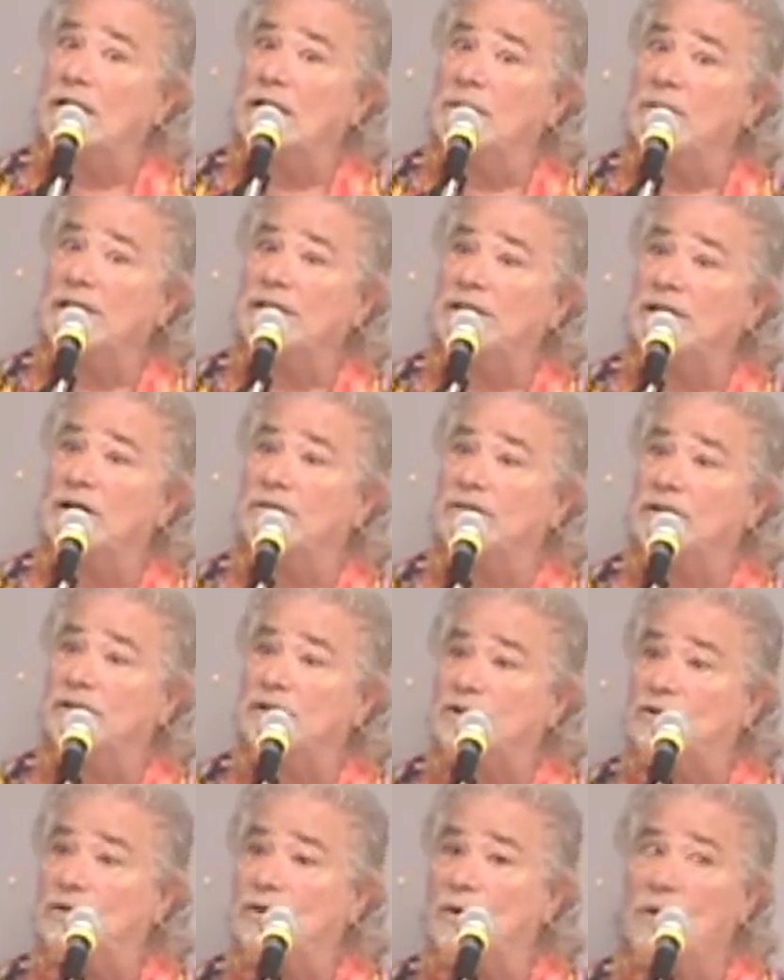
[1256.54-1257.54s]
telling myself
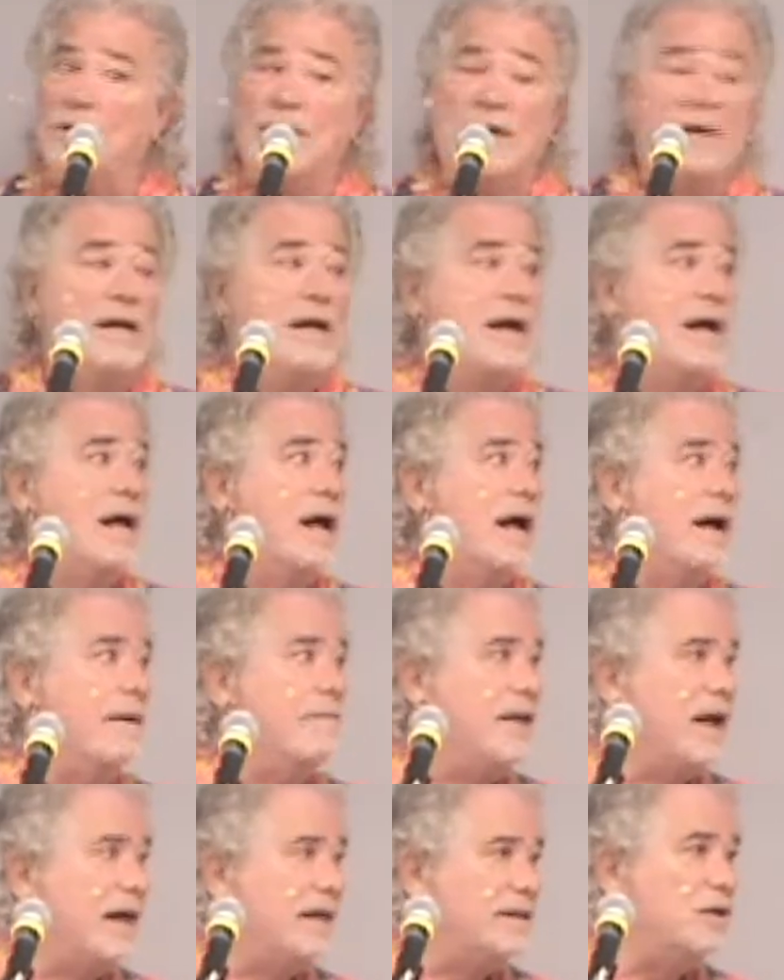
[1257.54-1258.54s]
the story,
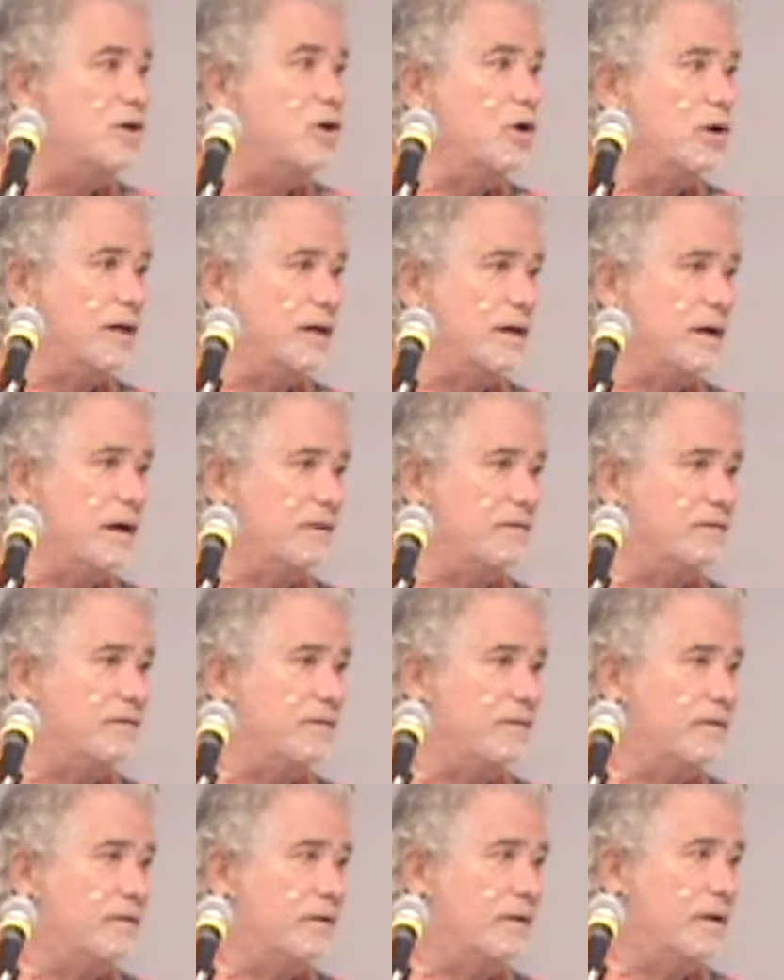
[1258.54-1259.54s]
I'm not good
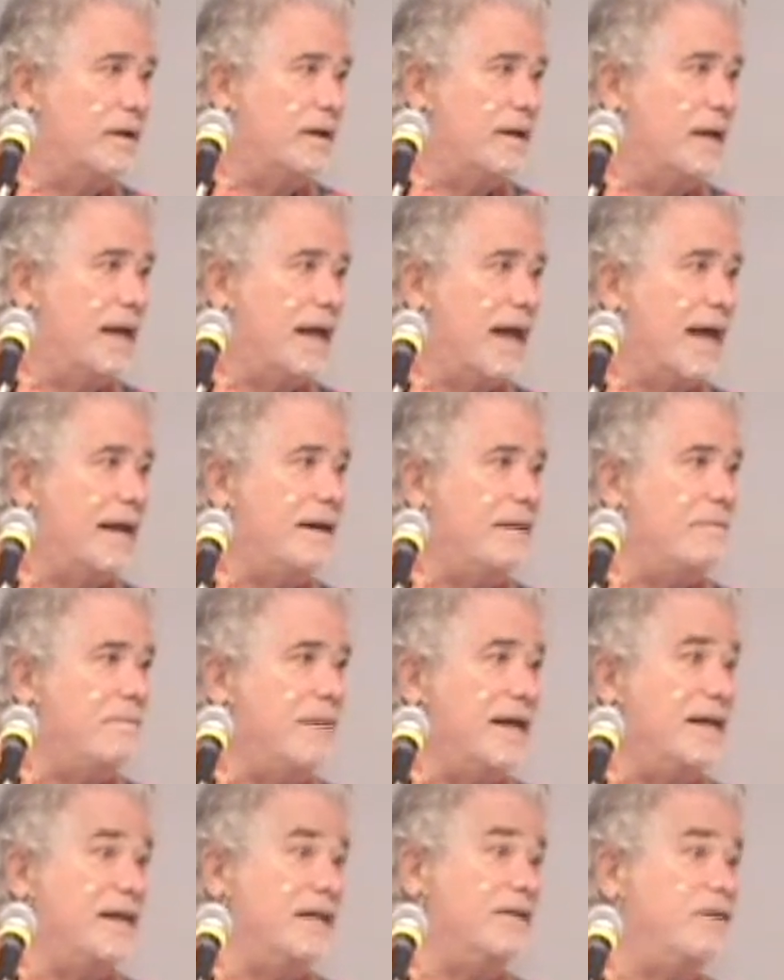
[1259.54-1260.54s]
enough. And
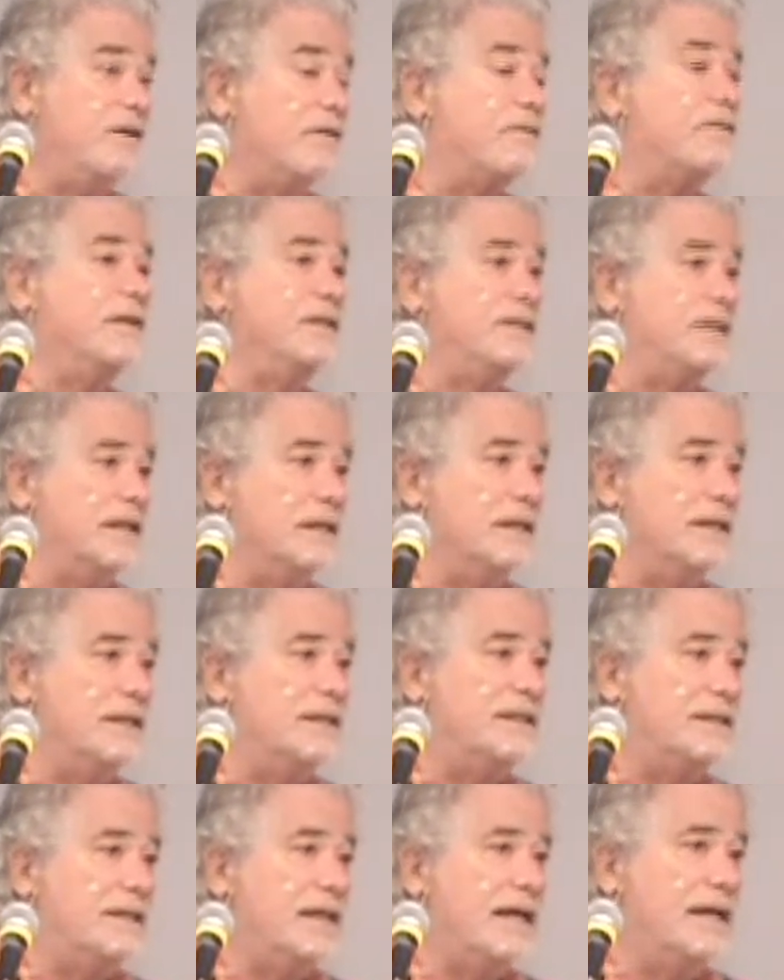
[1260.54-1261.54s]
it made a difference, at
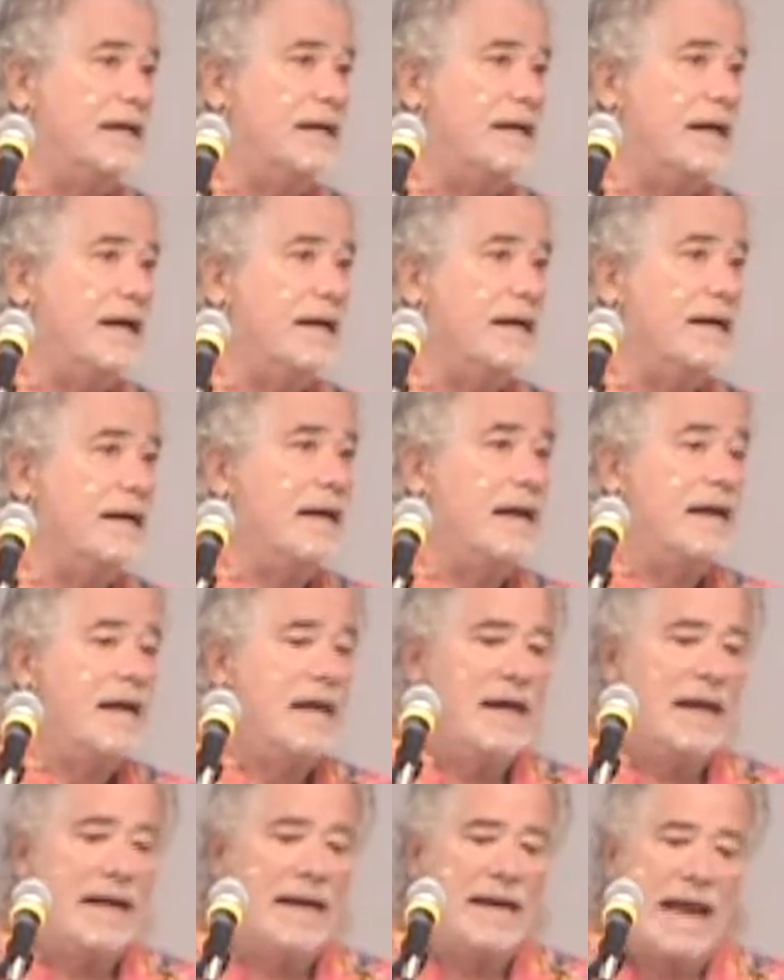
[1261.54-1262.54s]
least in
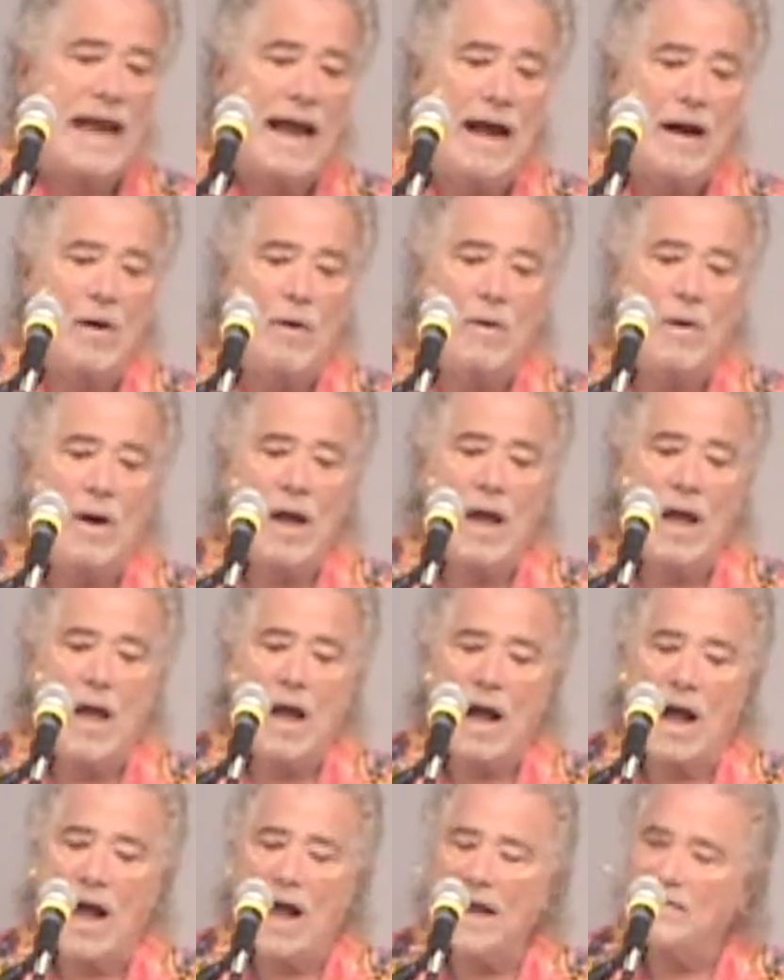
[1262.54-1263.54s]
how
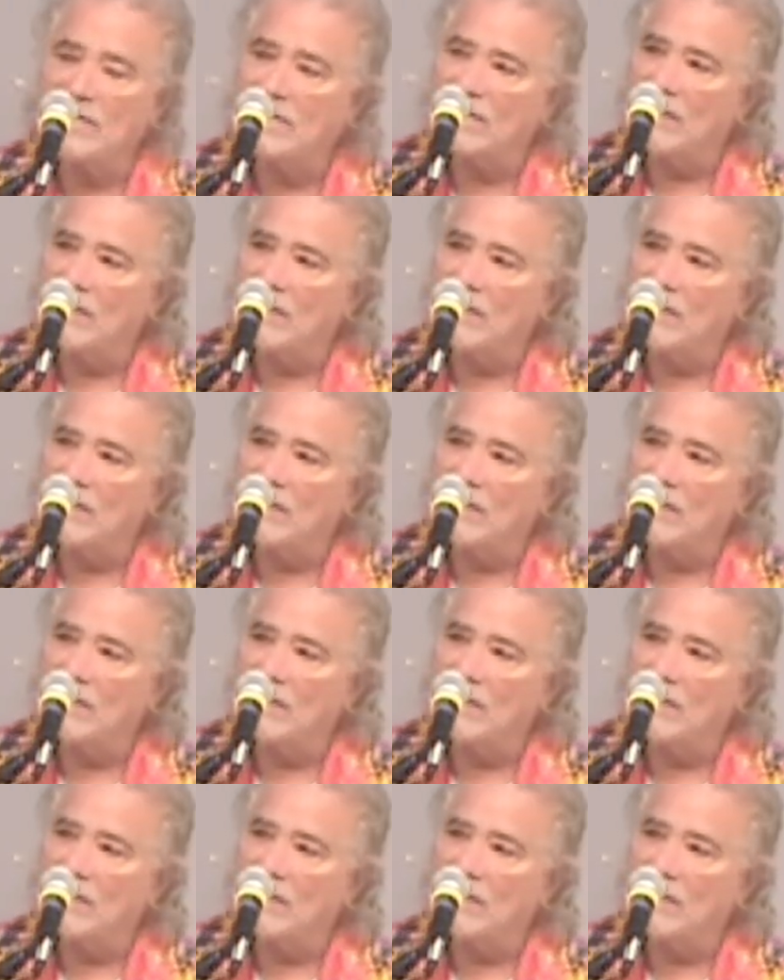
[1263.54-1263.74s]
I